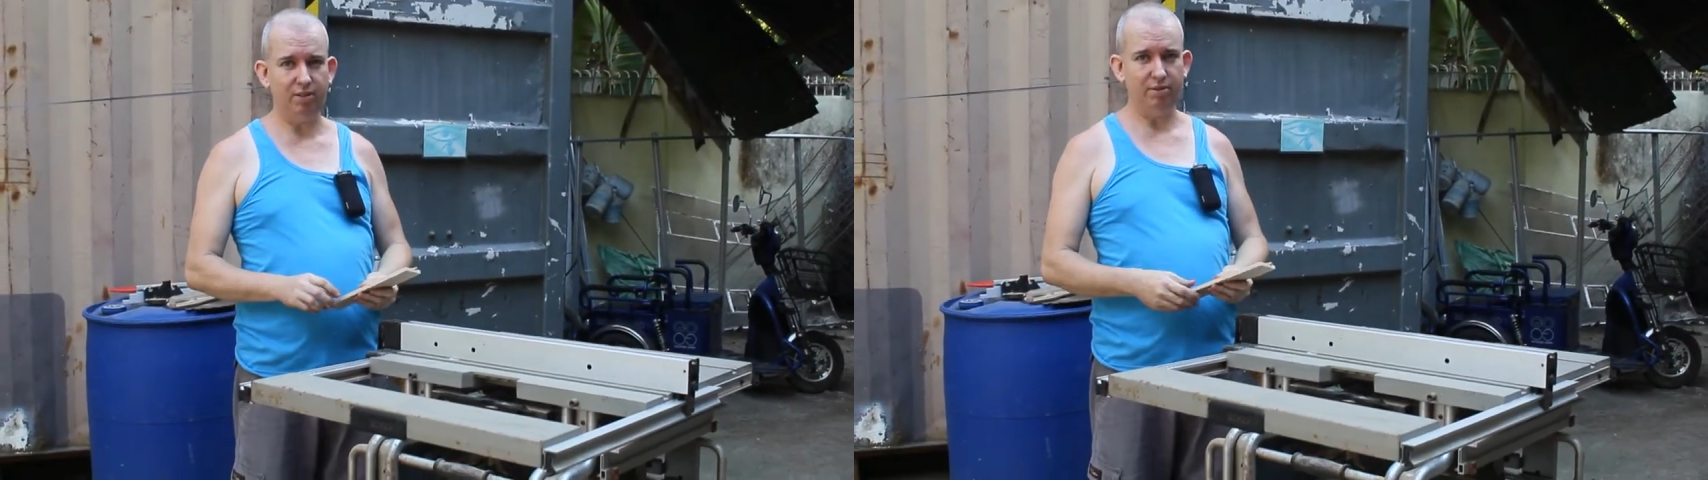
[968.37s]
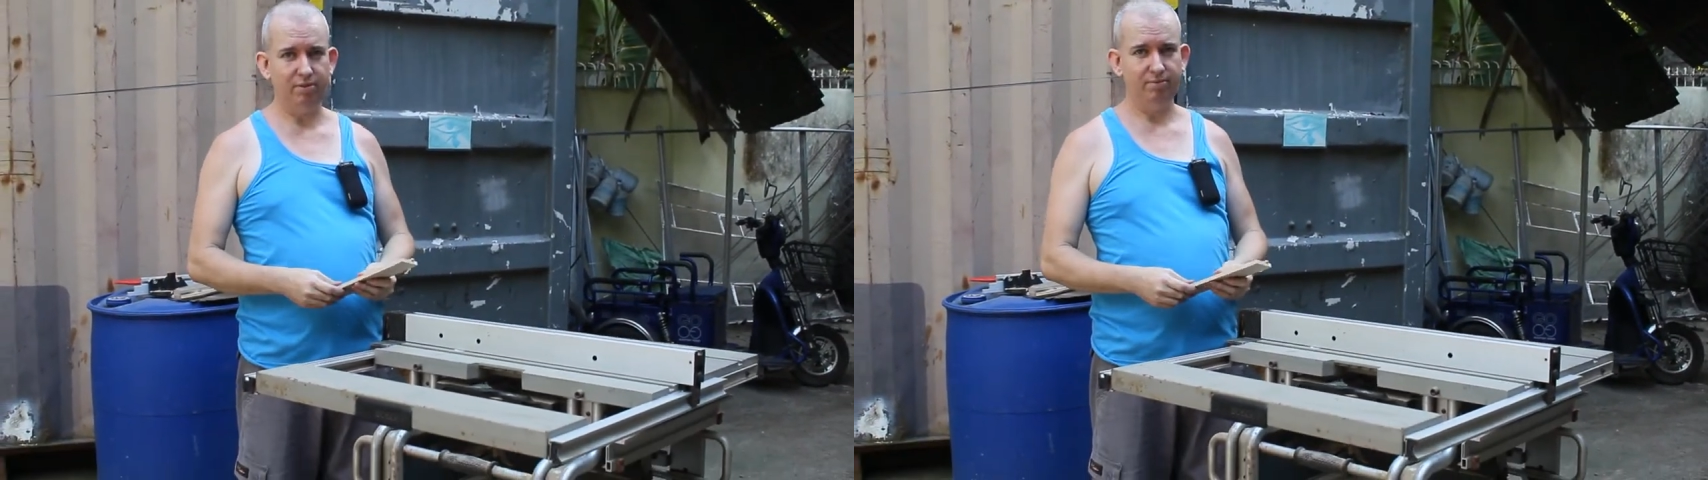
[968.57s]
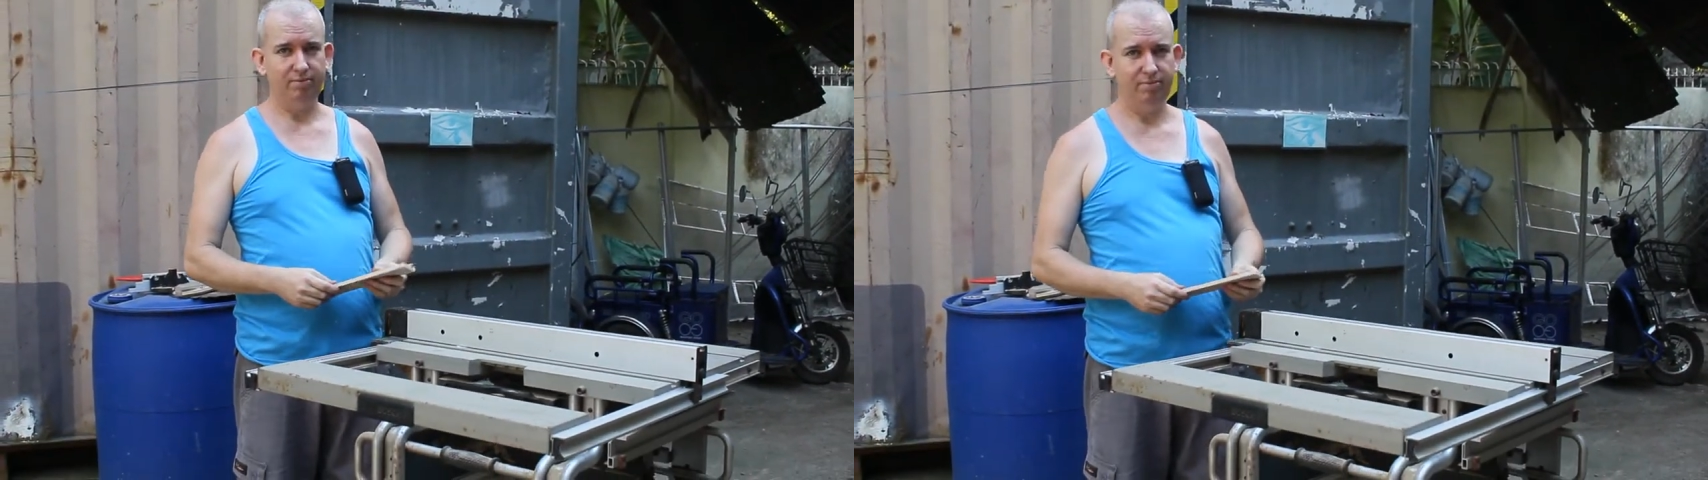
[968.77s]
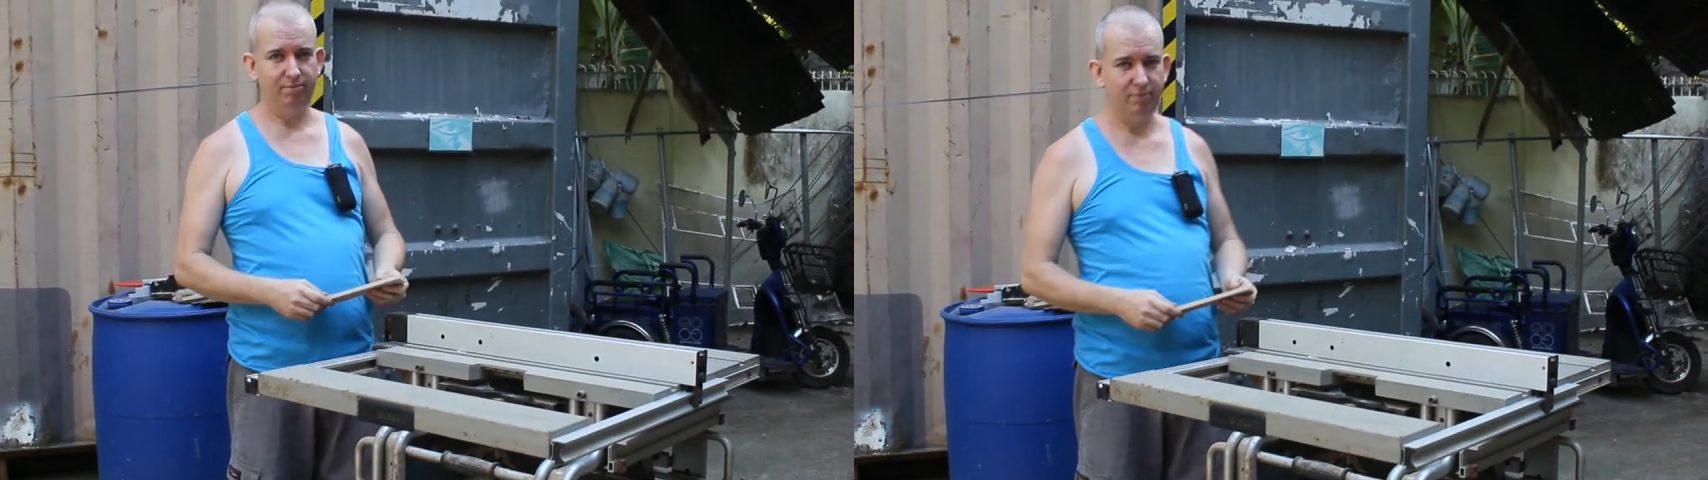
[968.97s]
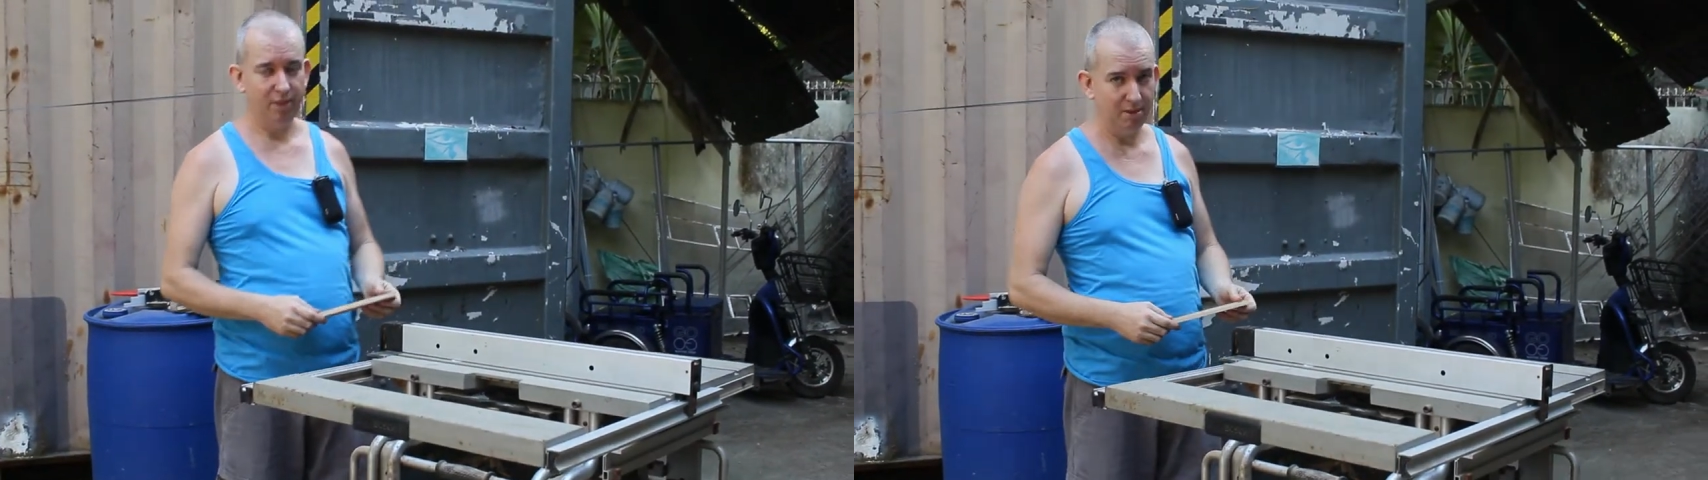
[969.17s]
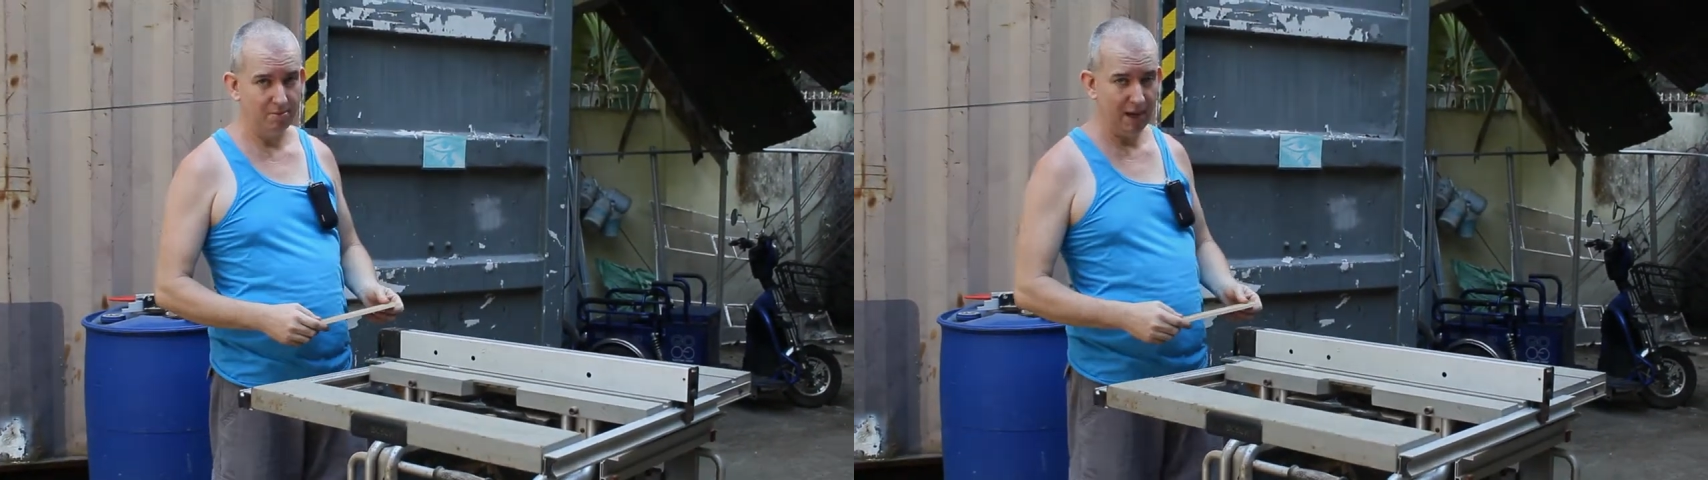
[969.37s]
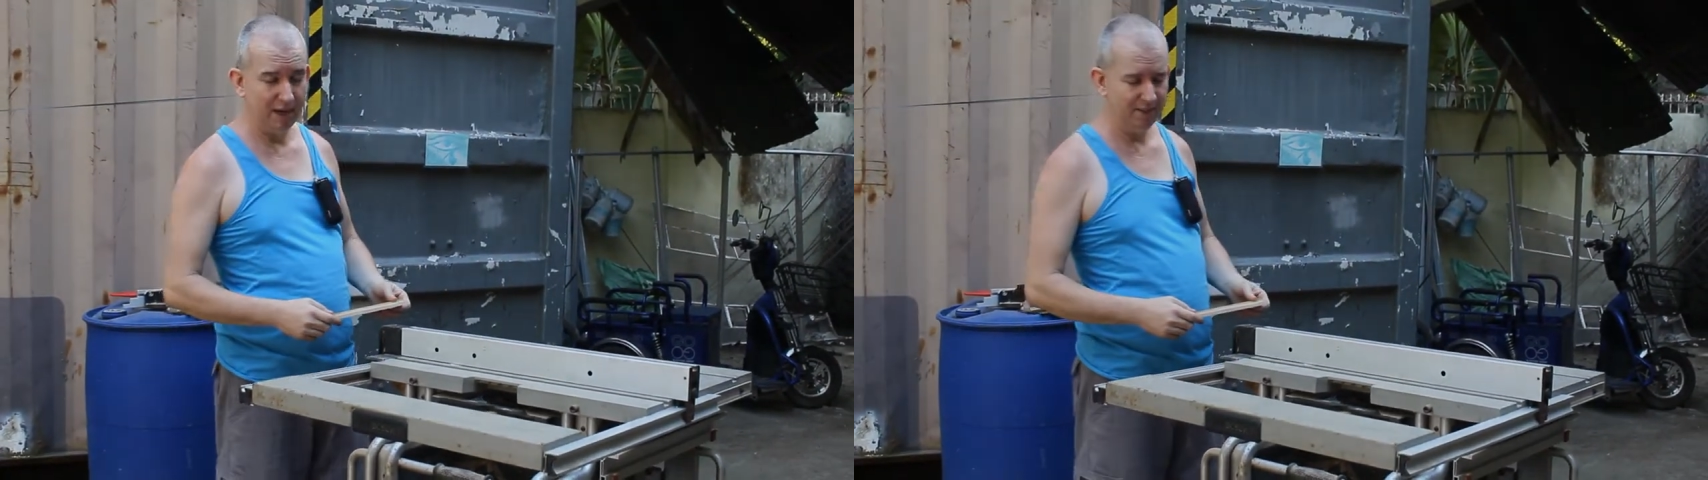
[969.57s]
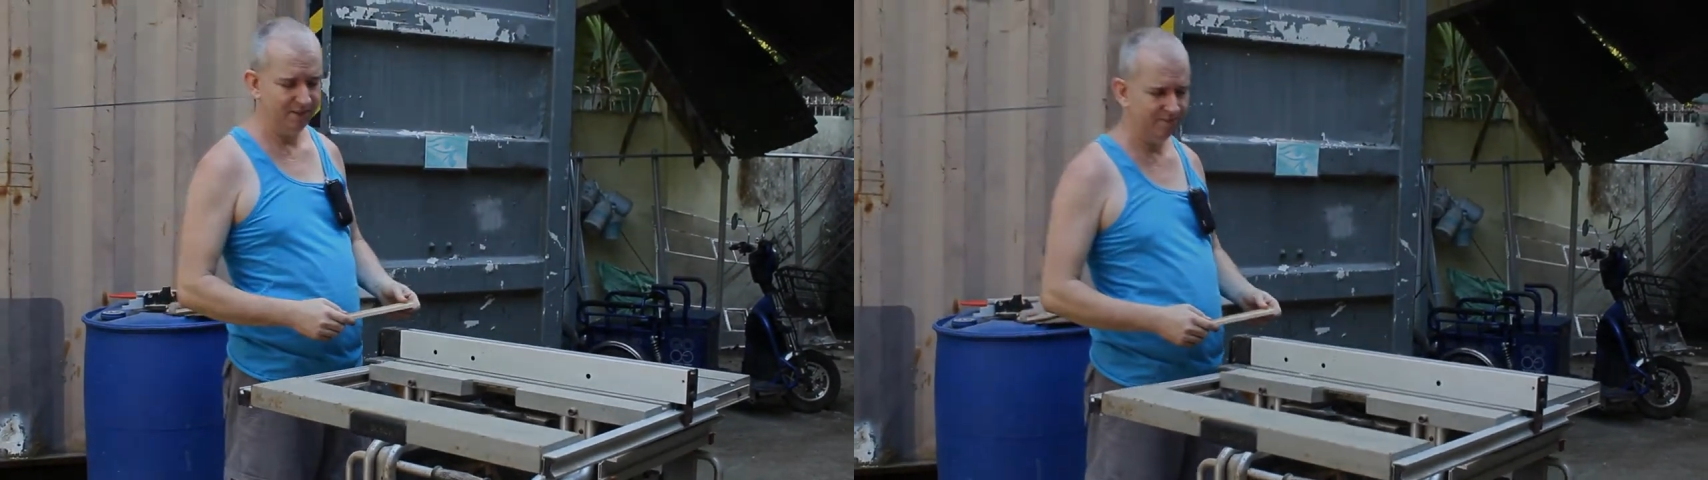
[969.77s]
channel.
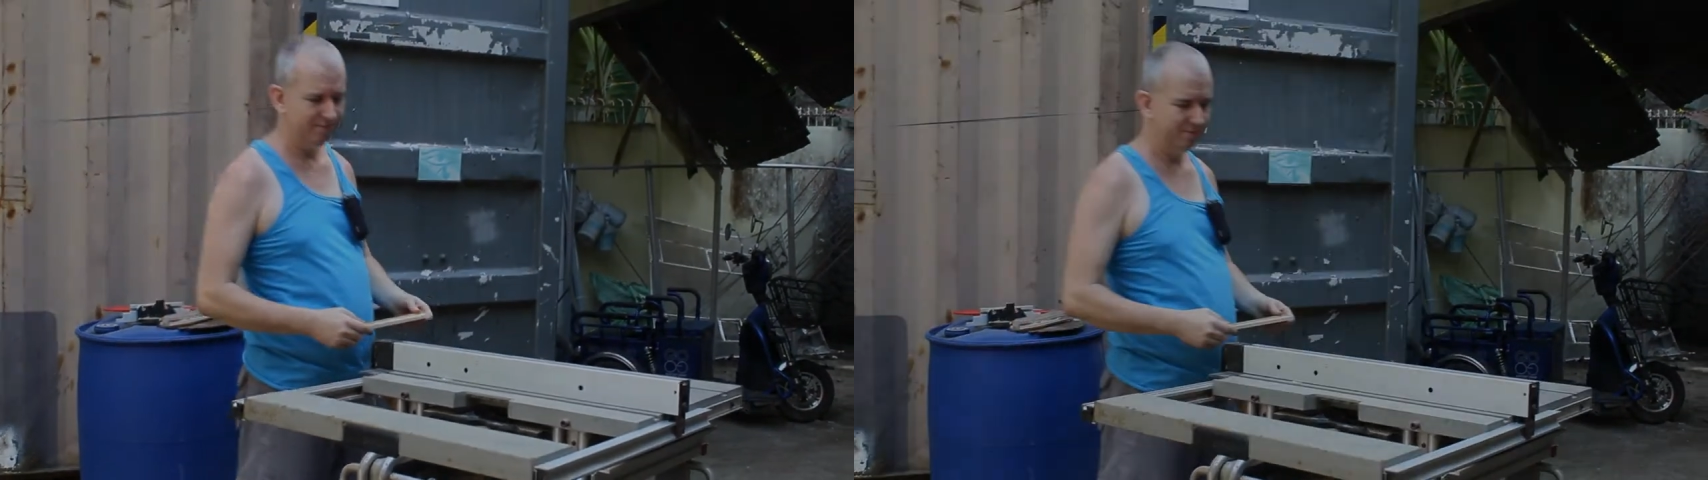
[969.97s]
Goodbye.